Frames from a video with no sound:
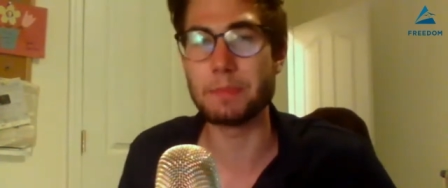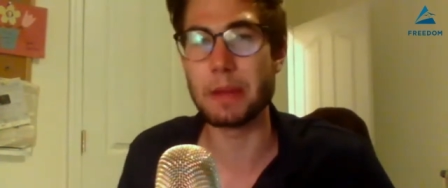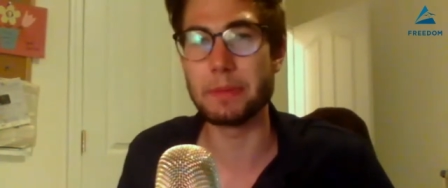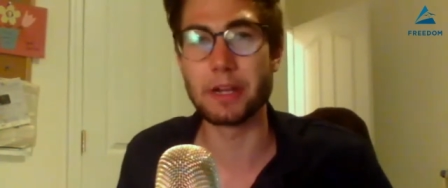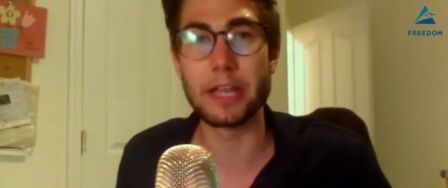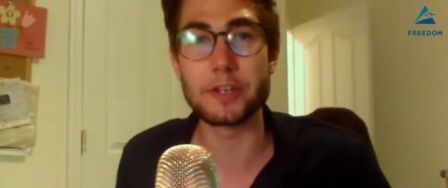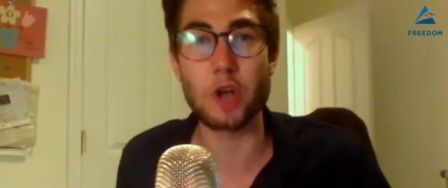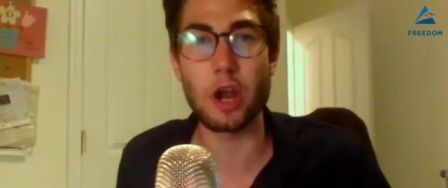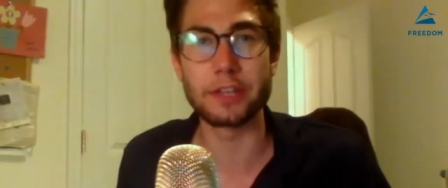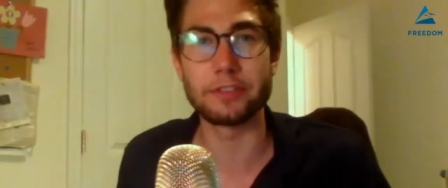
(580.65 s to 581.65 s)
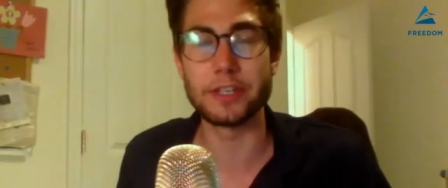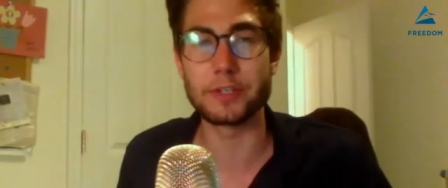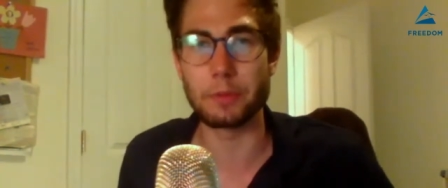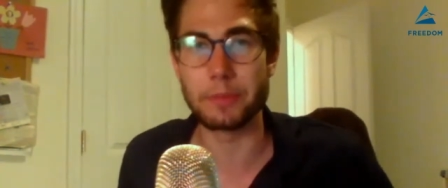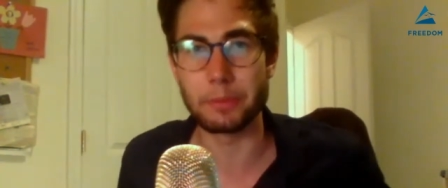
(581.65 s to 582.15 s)
maybe an electronics
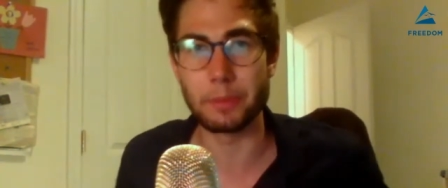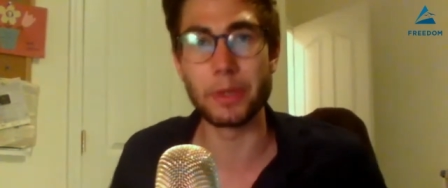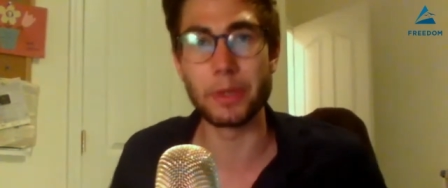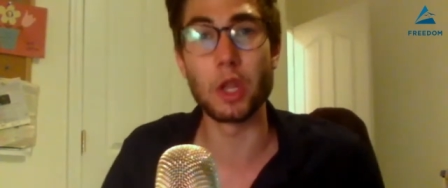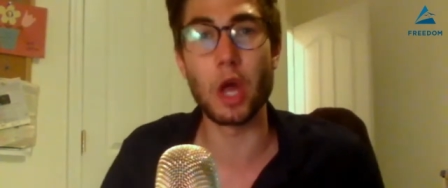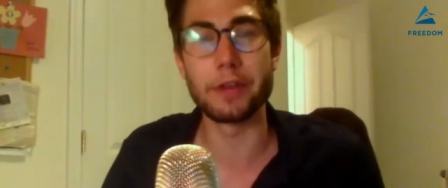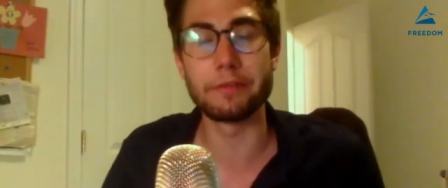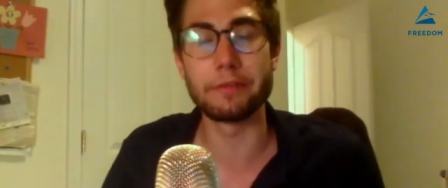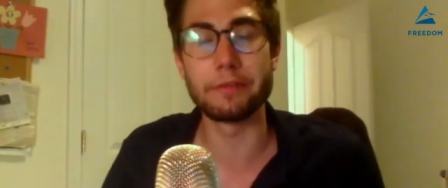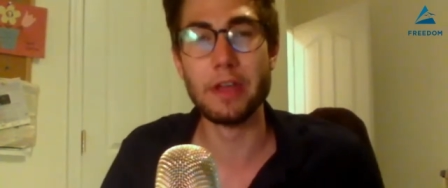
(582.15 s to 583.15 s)
niche where people are putting a lot of